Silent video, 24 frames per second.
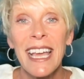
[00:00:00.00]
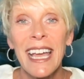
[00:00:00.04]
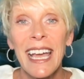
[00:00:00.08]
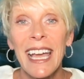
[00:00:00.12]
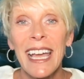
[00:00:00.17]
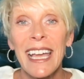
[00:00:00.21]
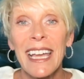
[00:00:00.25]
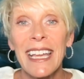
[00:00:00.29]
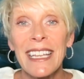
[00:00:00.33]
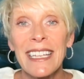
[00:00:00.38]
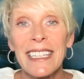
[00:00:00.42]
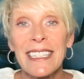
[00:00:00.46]

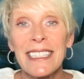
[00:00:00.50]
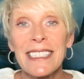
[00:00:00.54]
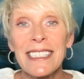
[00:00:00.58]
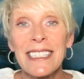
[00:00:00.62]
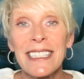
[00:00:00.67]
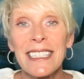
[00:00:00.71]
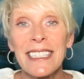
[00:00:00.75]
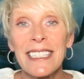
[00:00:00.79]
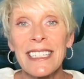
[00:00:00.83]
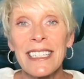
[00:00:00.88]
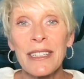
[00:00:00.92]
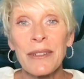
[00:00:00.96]

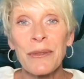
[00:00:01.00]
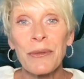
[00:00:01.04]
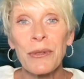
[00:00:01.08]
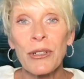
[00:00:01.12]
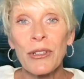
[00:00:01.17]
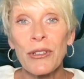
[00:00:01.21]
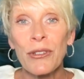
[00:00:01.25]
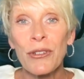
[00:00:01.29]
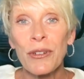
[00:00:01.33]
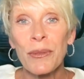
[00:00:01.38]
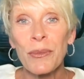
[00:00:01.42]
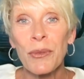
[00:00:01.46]
And we'll
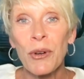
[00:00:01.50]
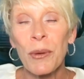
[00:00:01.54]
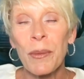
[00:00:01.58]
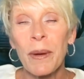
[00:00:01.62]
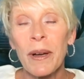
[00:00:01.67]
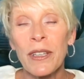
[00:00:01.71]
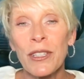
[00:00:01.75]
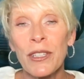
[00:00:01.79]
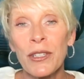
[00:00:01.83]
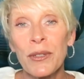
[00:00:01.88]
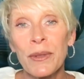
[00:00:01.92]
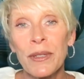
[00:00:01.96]
learn more
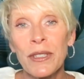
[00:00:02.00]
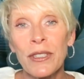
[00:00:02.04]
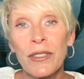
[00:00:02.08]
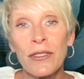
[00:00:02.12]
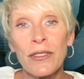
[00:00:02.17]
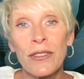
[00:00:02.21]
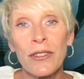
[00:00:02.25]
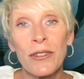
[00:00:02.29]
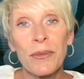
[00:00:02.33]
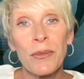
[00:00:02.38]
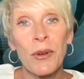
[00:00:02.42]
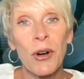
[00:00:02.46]
about you, and you'll
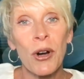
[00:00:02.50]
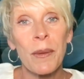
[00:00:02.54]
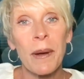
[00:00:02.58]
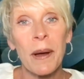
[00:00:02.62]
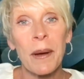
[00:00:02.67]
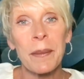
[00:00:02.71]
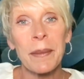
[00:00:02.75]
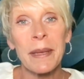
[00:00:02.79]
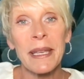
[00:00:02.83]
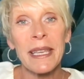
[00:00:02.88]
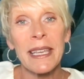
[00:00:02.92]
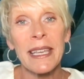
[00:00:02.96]
learn more
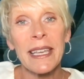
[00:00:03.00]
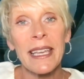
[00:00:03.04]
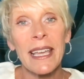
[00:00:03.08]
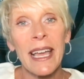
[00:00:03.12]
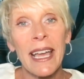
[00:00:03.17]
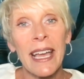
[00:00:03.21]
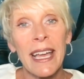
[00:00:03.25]
about me,